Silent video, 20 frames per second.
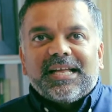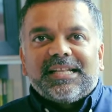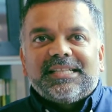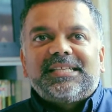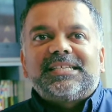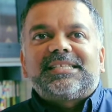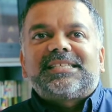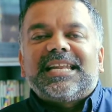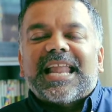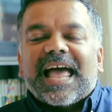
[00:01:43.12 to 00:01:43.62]

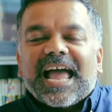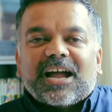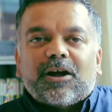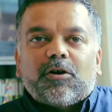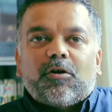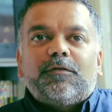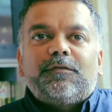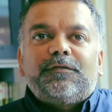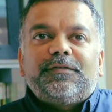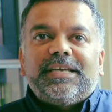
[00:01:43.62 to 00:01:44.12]
This
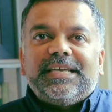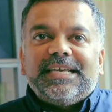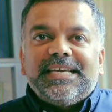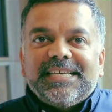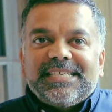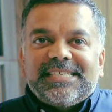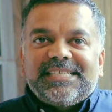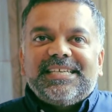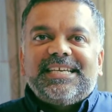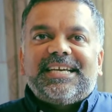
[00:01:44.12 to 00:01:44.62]
lack of
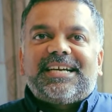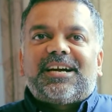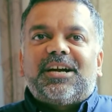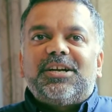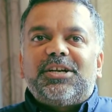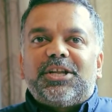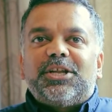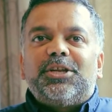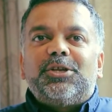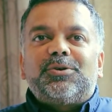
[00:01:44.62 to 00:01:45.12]
easy,
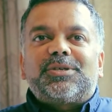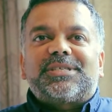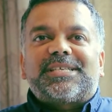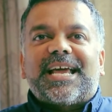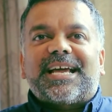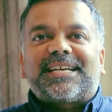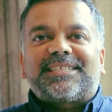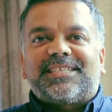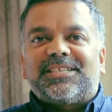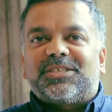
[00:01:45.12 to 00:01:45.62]
continuous
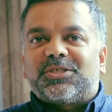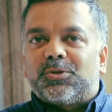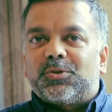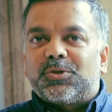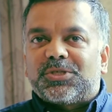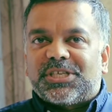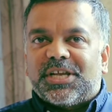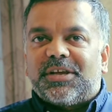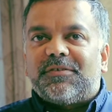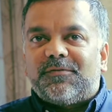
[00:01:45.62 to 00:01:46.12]
access
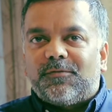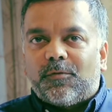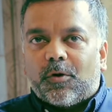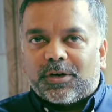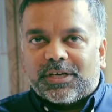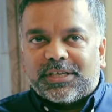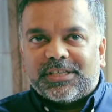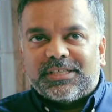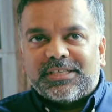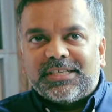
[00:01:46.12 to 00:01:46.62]
to safe
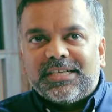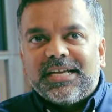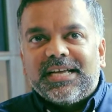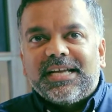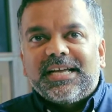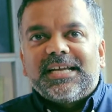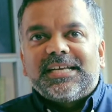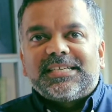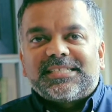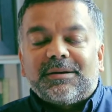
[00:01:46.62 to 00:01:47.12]
water,
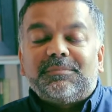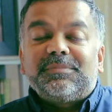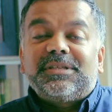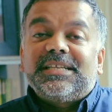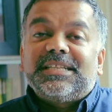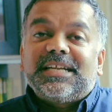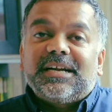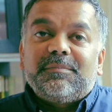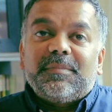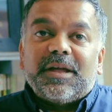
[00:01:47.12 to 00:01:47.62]

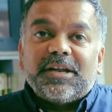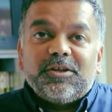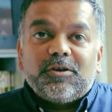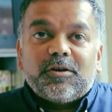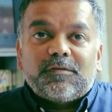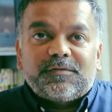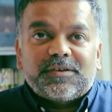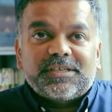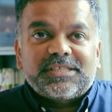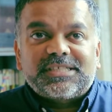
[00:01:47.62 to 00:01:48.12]
something that many
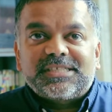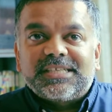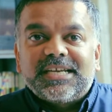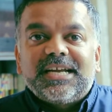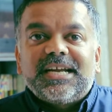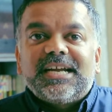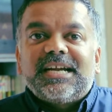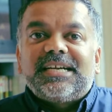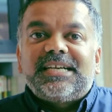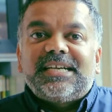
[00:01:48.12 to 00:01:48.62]
of us
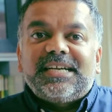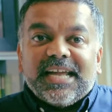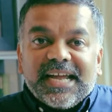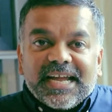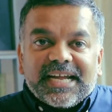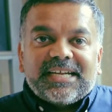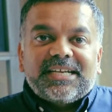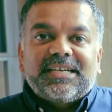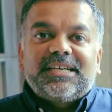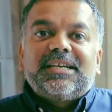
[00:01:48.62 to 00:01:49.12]

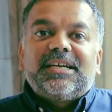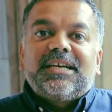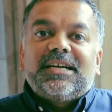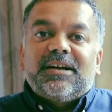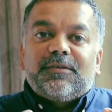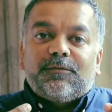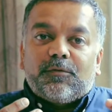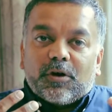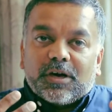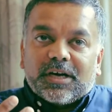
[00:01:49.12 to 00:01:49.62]
take
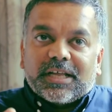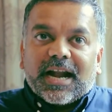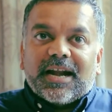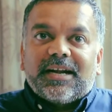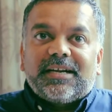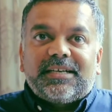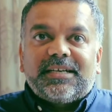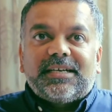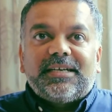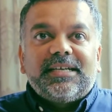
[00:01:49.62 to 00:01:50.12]
for
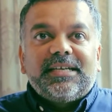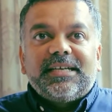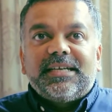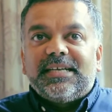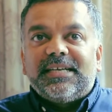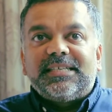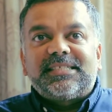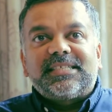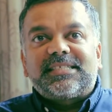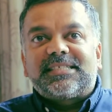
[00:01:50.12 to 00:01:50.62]
granted,
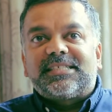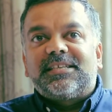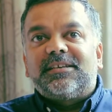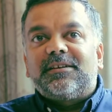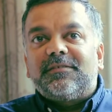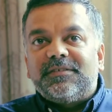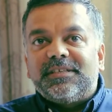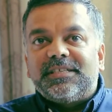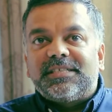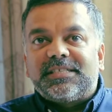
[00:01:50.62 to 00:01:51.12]
is a
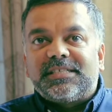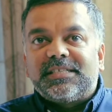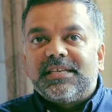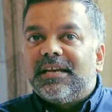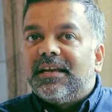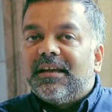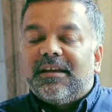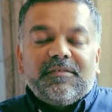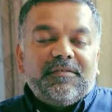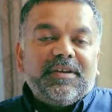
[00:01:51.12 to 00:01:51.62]
service
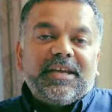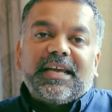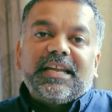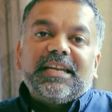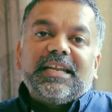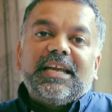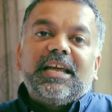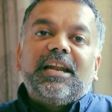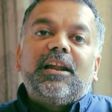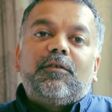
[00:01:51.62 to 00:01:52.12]
we
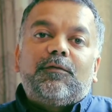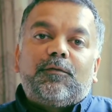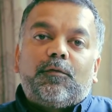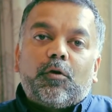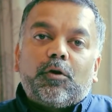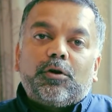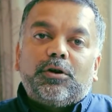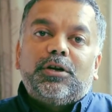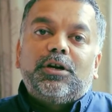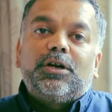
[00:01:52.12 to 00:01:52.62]
can ill
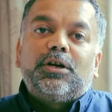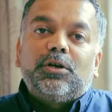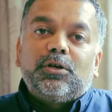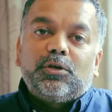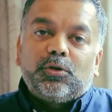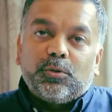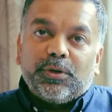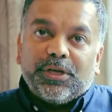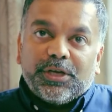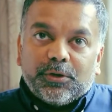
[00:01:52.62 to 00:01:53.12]
afford
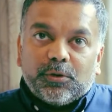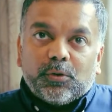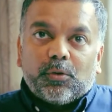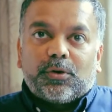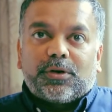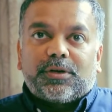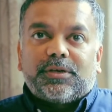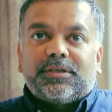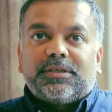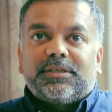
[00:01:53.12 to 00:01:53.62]
to
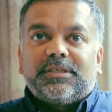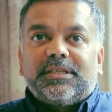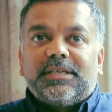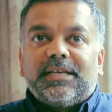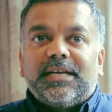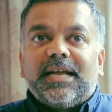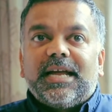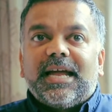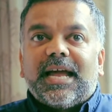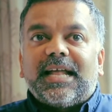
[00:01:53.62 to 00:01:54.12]
ignore.
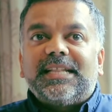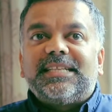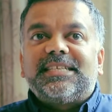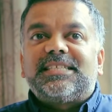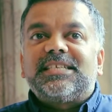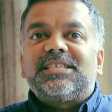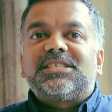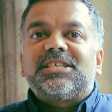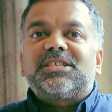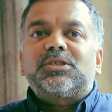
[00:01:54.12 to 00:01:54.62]
And
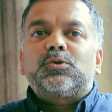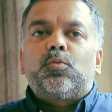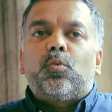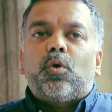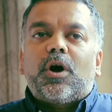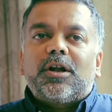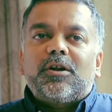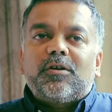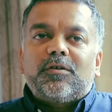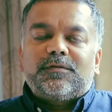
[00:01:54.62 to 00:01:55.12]
this is just
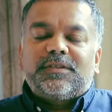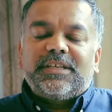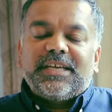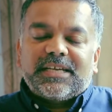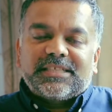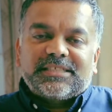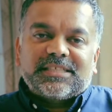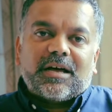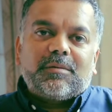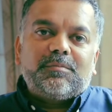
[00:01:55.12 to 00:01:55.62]
one of the
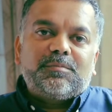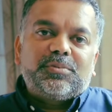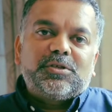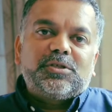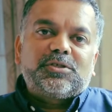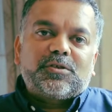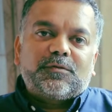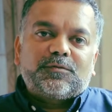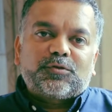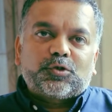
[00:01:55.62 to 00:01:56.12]

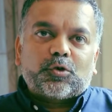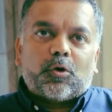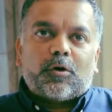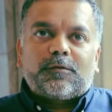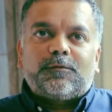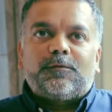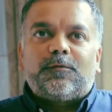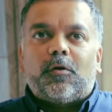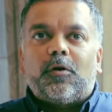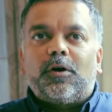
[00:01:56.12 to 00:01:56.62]
examples of
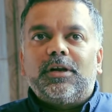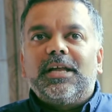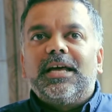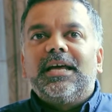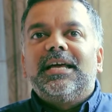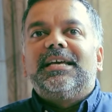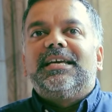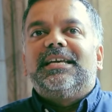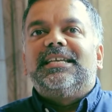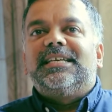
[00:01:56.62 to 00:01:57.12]
shortfall
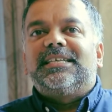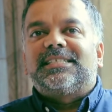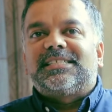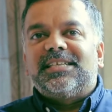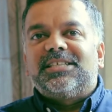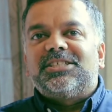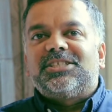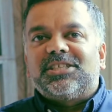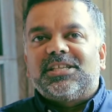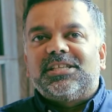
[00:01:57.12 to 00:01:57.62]
in
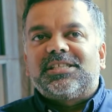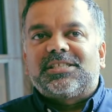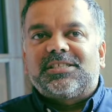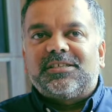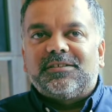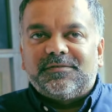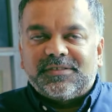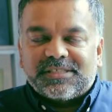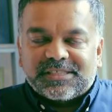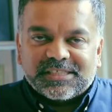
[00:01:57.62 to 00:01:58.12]
essential
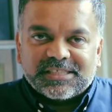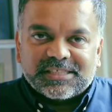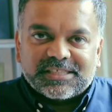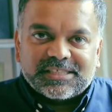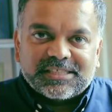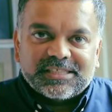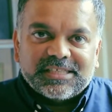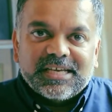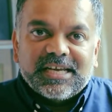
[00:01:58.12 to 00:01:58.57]
services.